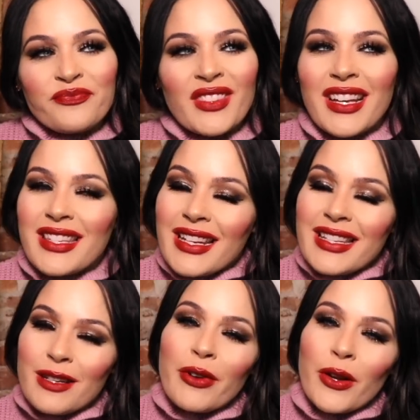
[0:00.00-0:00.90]
Because I
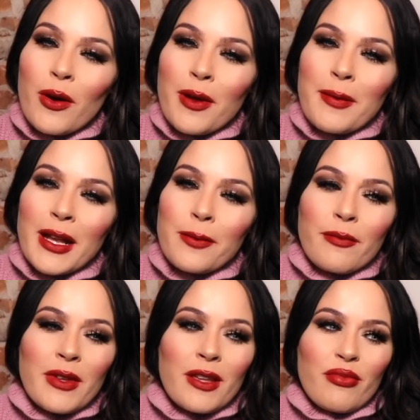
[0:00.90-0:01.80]
did bring all my makeup
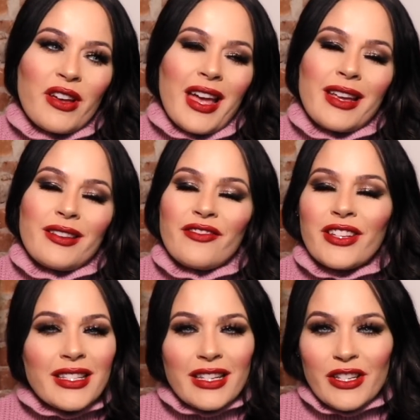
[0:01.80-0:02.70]
with me, but I
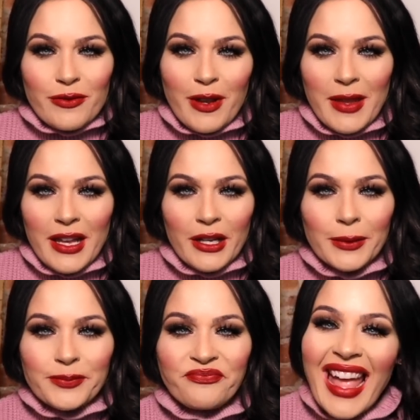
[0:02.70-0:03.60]
really didn't do my
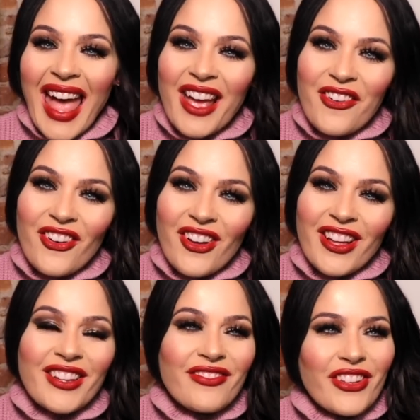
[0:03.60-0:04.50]
makeup at
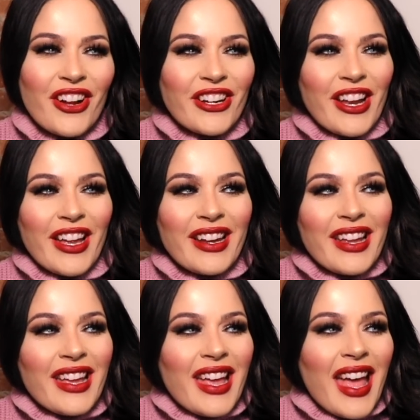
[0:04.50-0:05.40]
all in Florida and
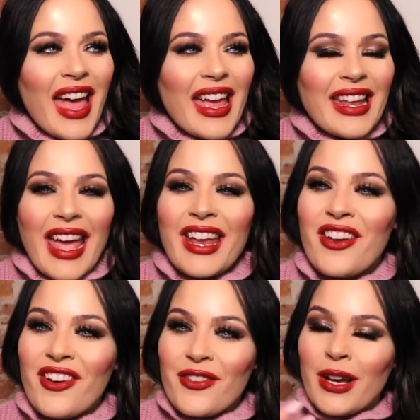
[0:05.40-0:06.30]
and I
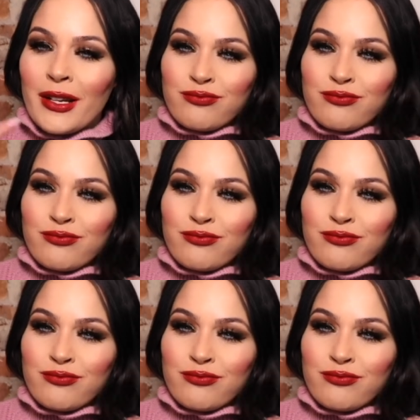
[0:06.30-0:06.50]
know